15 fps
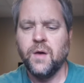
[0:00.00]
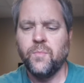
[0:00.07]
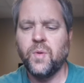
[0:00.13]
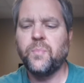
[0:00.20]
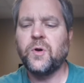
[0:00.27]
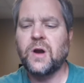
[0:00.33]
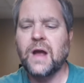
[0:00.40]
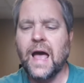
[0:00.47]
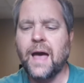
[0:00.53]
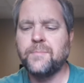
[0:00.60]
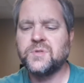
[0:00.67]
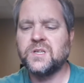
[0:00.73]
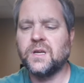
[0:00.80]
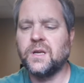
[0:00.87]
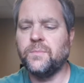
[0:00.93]
But
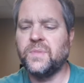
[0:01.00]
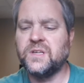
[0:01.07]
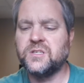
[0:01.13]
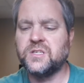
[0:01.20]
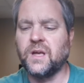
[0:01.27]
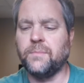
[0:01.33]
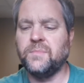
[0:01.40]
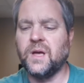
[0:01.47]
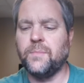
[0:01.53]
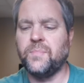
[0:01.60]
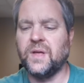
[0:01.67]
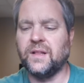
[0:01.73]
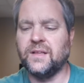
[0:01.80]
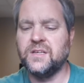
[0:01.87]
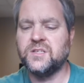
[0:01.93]
perhaps it can be summed up
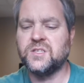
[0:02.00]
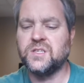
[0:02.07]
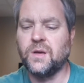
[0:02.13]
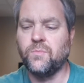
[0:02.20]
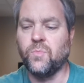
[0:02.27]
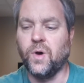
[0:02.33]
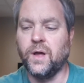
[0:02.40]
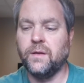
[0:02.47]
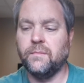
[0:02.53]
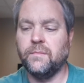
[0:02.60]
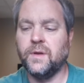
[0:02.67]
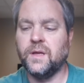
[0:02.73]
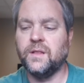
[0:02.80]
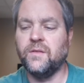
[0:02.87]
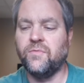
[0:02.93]
at least somewhat
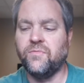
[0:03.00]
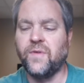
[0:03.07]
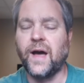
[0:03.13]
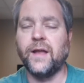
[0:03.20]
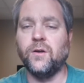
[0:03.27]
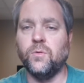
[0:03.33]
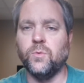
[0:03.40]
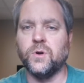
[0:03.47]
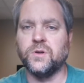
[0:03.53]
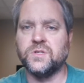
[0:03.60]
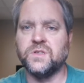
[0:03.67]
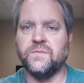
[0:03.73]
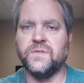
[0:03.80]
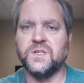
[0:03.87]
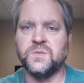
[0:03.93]
in the final
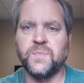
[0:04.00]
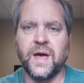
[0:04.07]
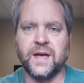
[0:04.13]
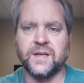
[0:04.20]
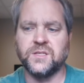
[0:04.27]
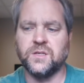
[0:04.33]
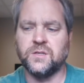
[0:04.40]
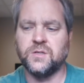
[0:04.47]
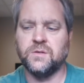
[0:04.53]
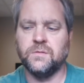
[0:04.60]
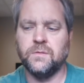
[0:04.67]
words of this passage.